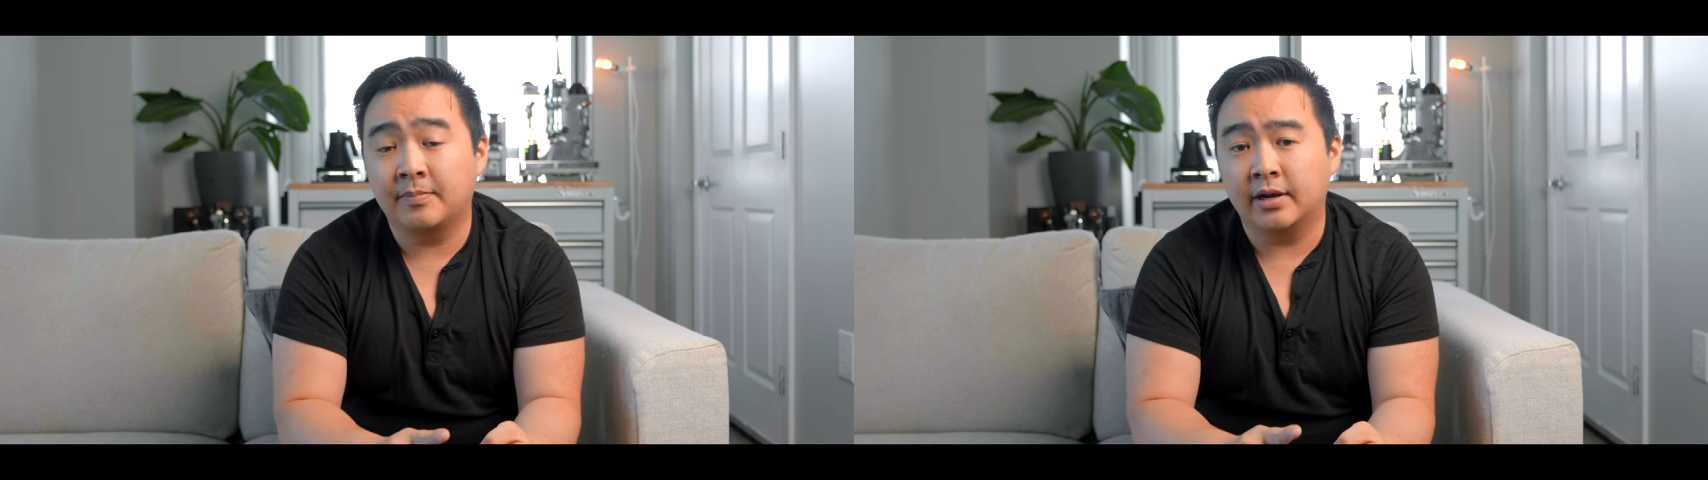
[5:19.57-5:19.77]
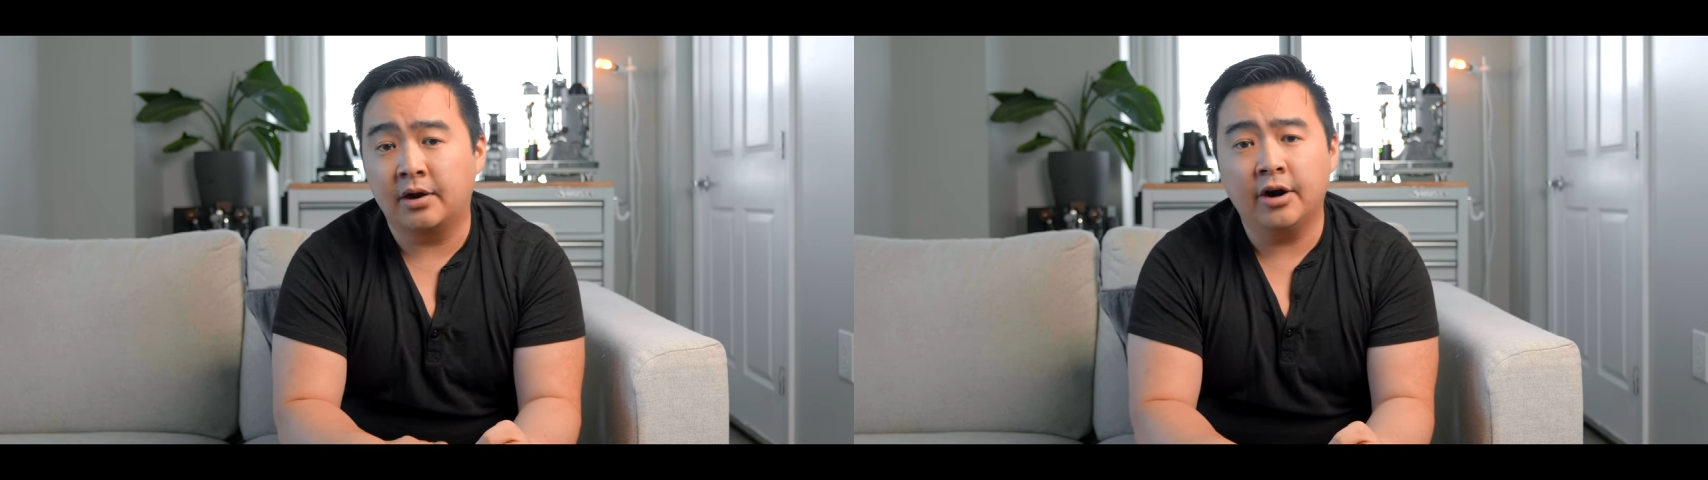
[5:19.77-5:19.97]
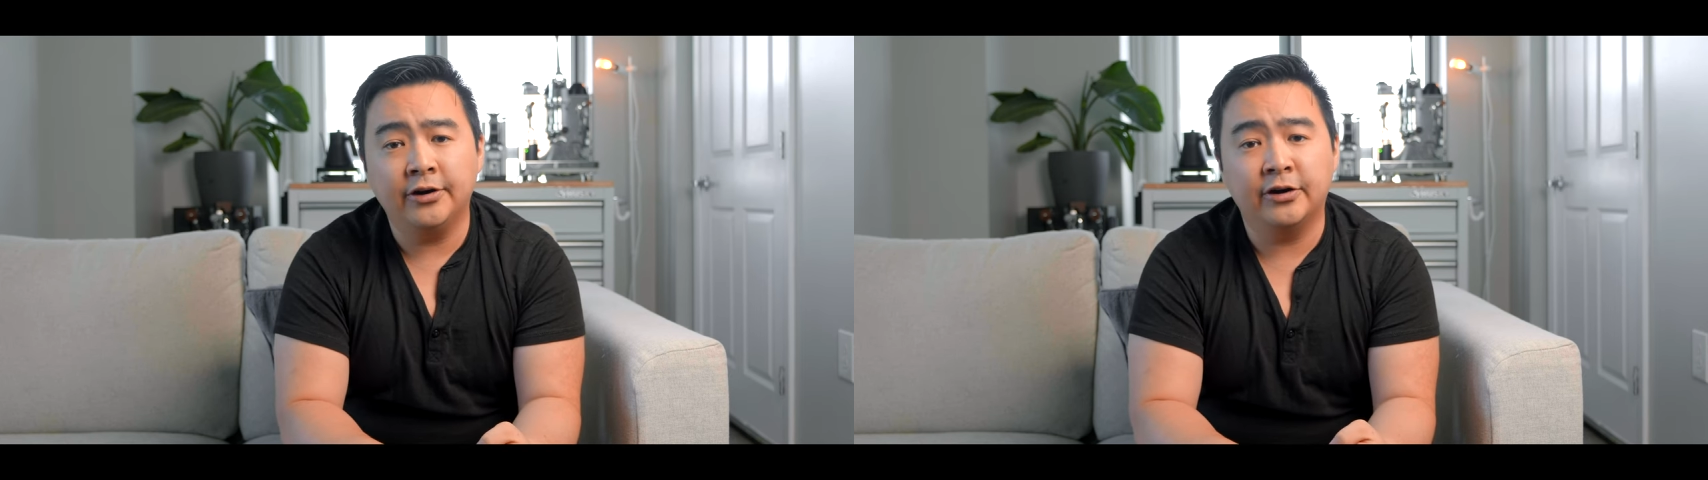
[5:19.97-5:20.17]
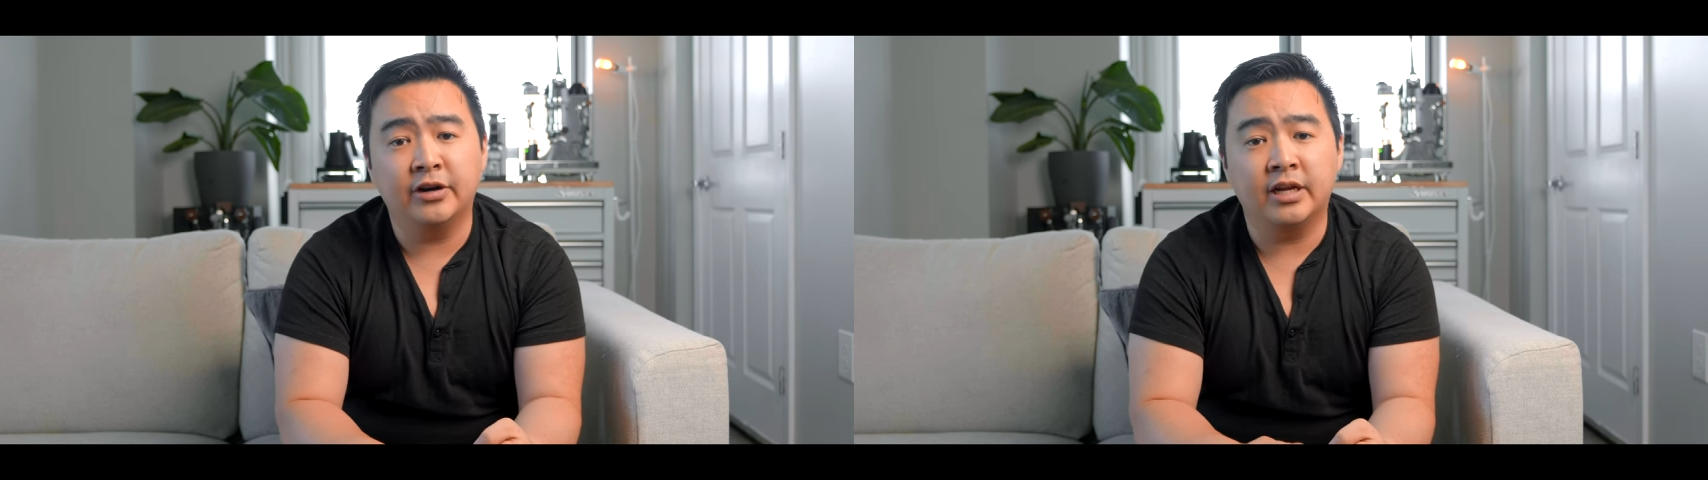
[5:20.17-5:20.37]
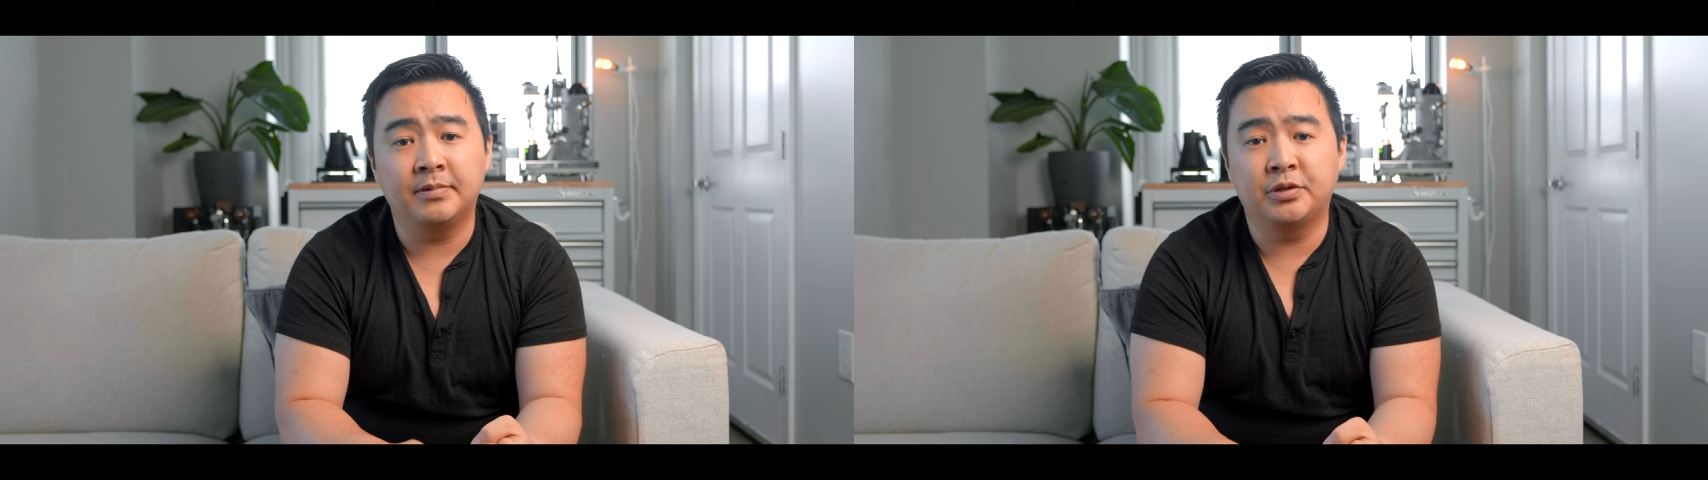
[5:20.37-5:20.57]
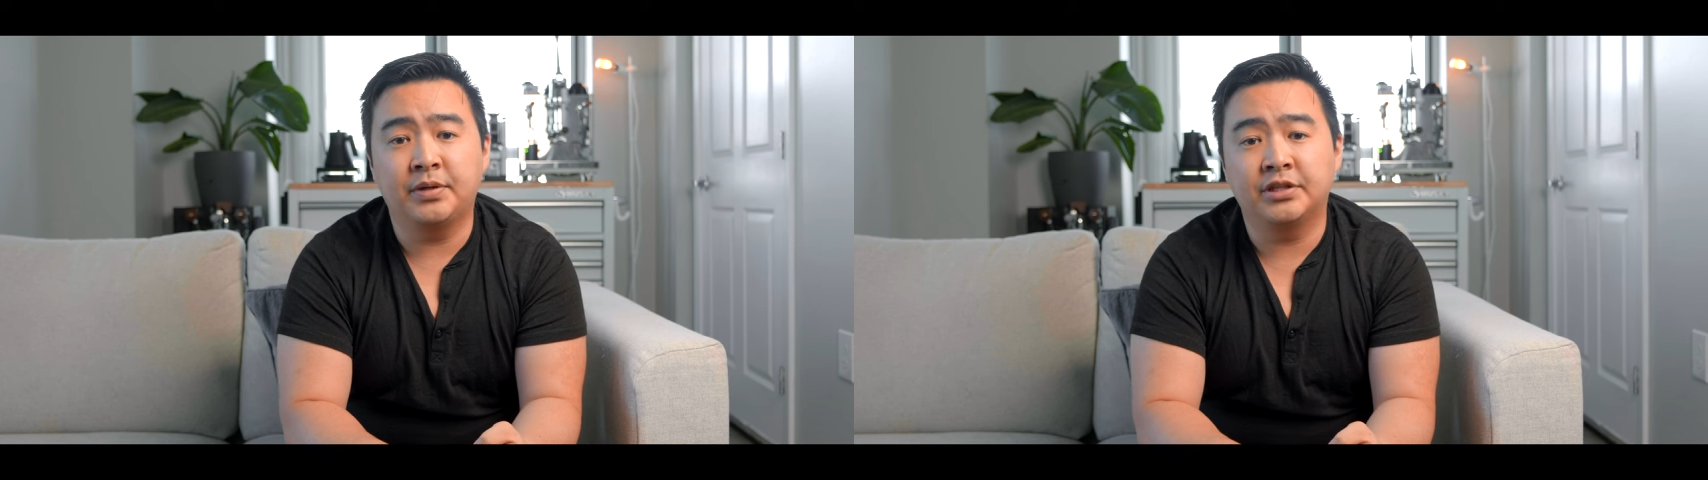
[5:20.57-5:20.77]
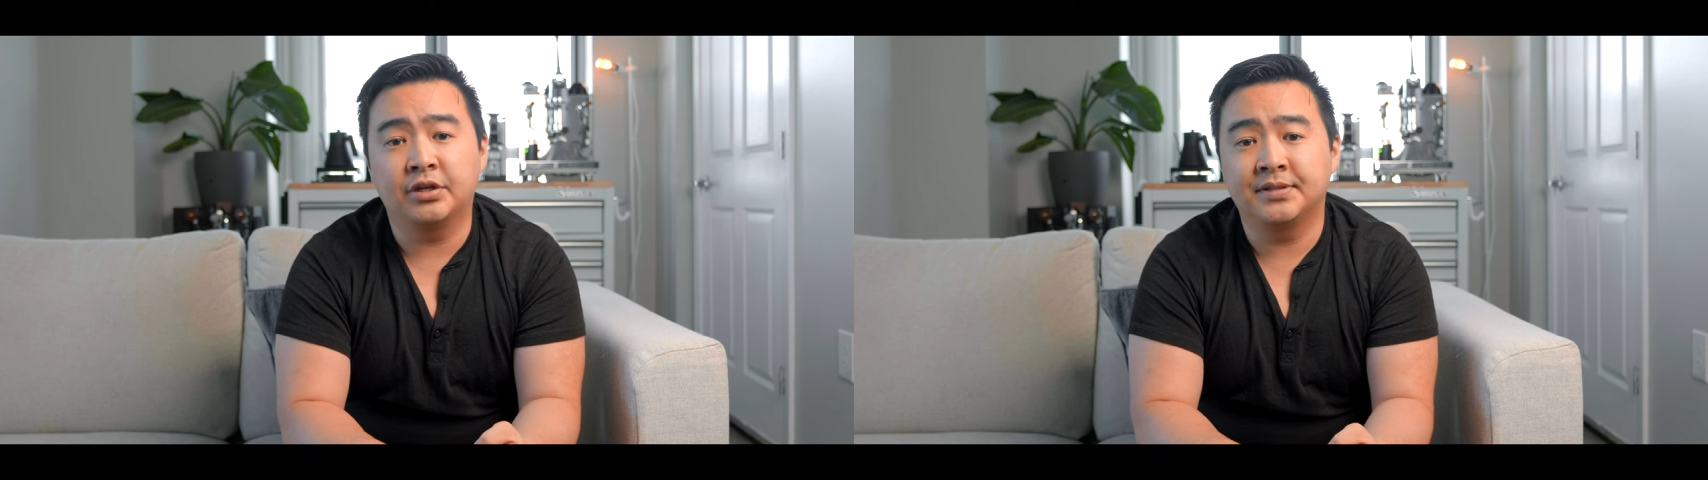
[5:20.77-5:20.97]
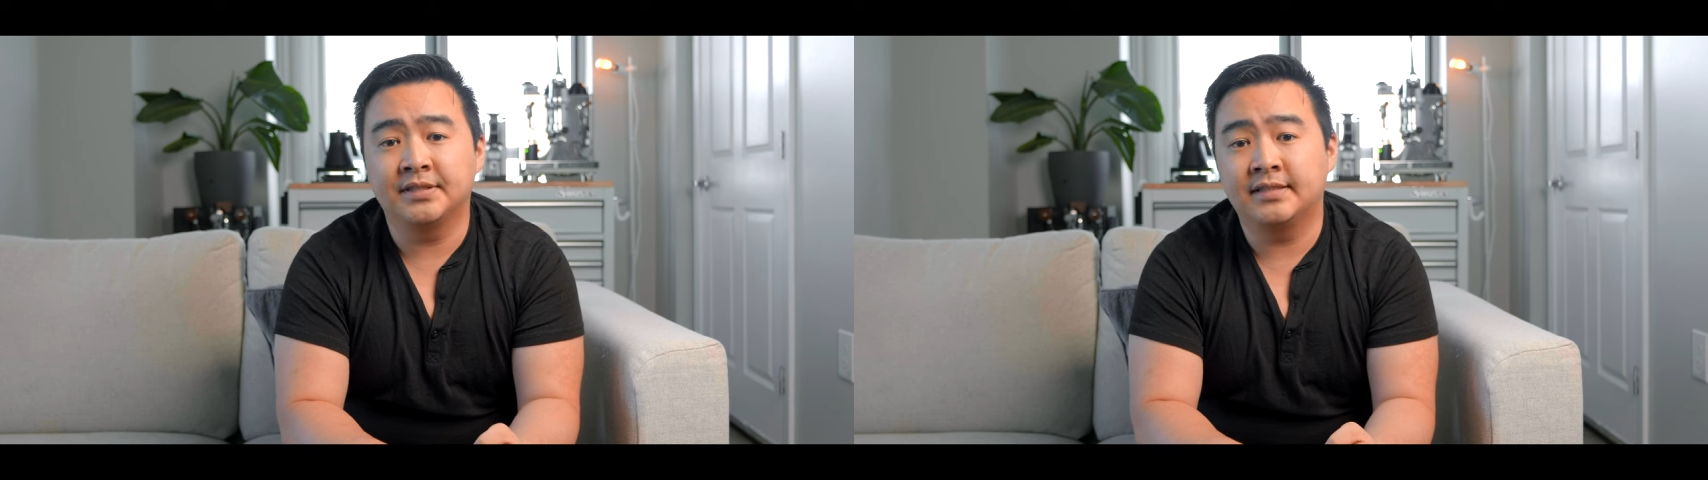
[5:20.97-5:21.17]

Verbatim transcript: bit harder in between doses